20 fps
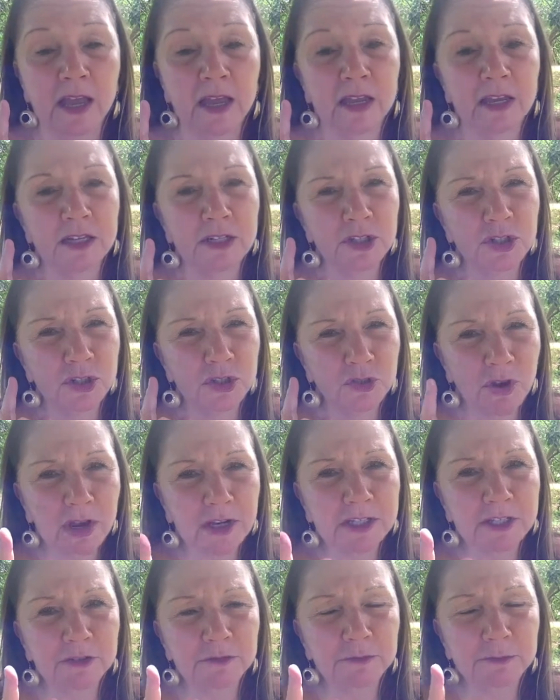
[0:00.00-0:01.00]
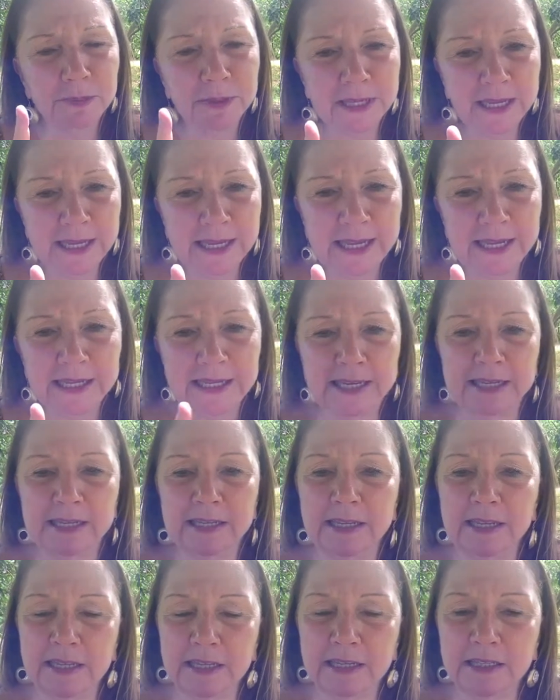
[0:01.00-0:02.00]
Constructive planning
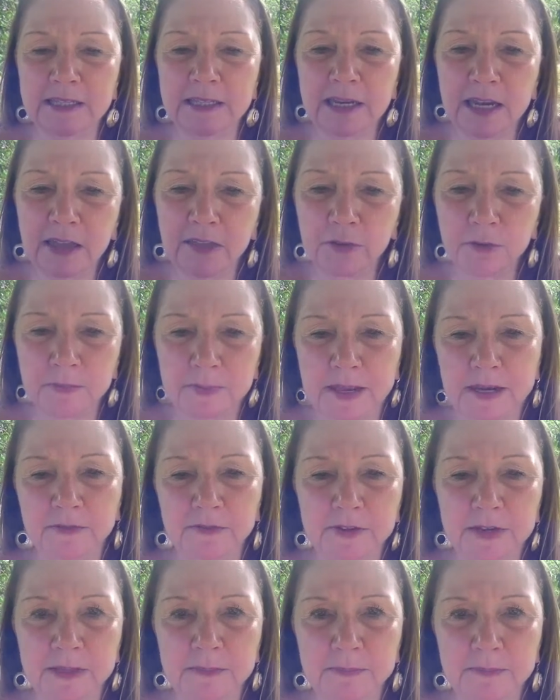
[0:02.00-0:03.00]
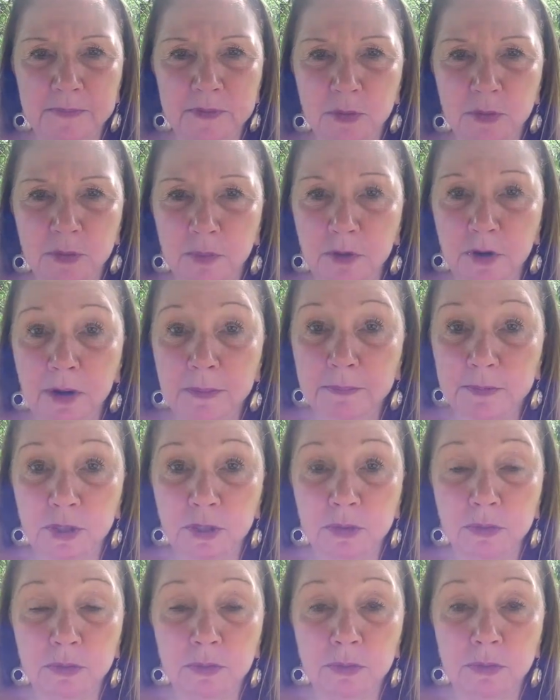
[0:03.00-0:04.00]
is another benefit. So we're up
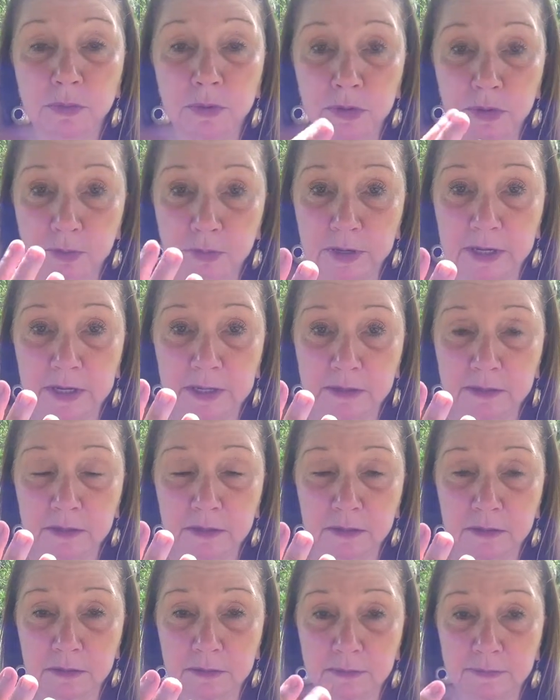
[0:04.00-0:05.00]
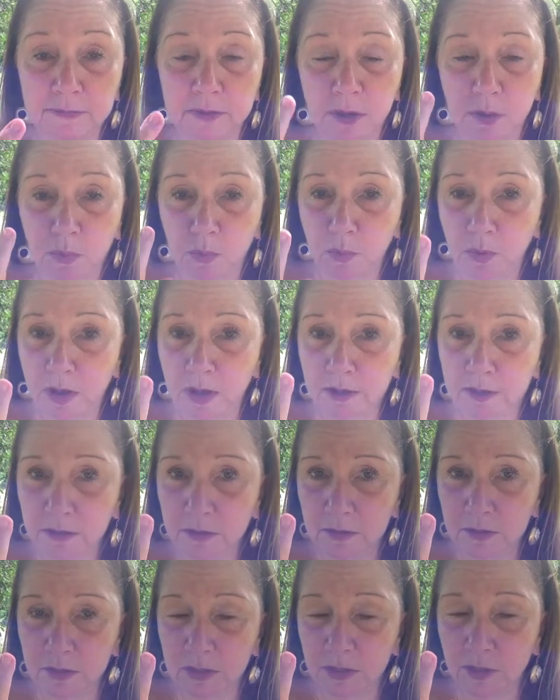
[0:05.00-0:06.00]
to 3. 1,
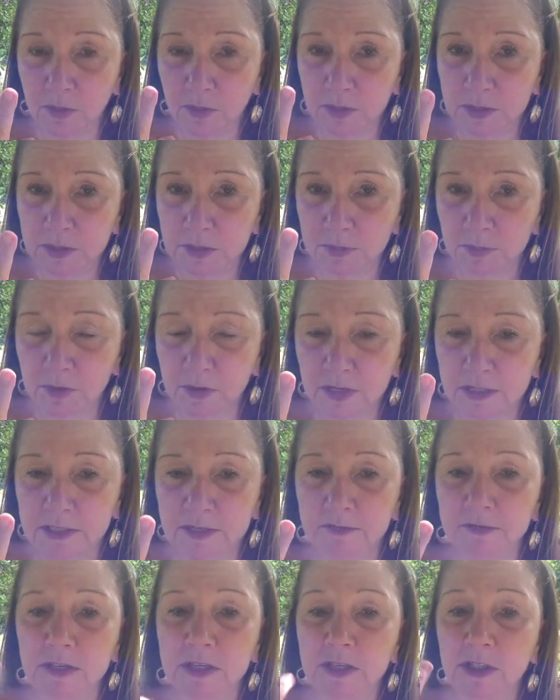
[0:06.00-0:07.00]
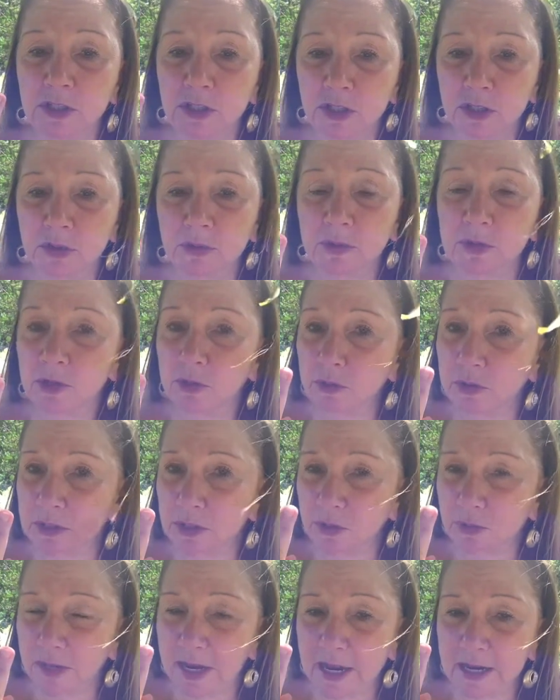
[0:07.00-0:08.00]
increased productivity. 2,
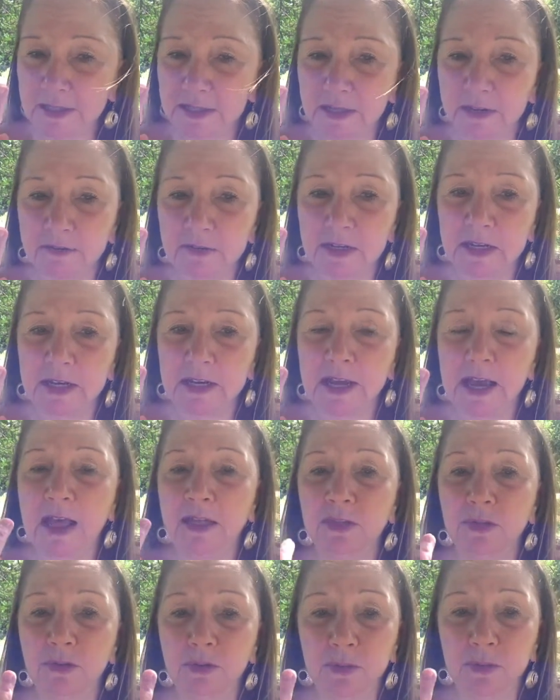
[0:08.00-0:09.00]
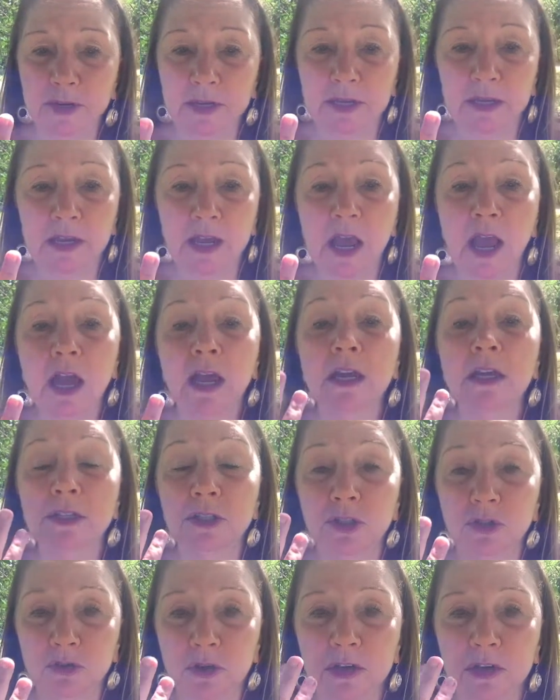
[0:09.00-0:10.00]
increased creativity. And 3,
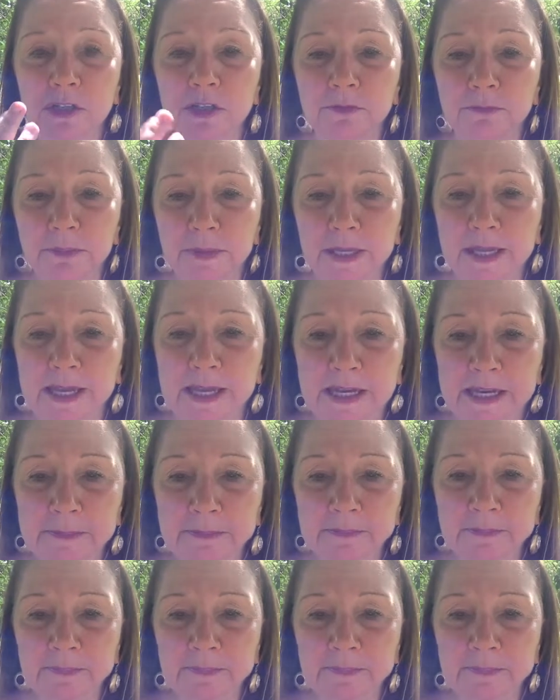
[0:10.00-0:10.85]
constructive planning.